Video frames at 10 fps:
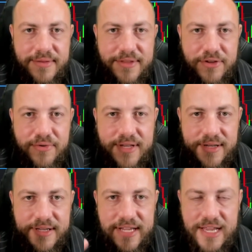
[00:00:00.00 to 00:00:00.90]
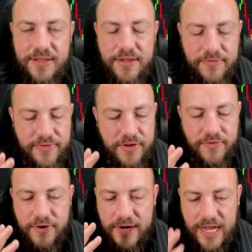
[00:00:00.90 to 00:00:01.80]
you can you've
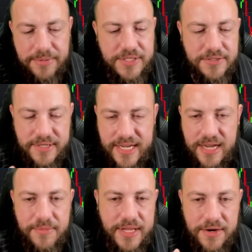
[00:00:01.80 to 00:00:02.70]
heard options are gambling.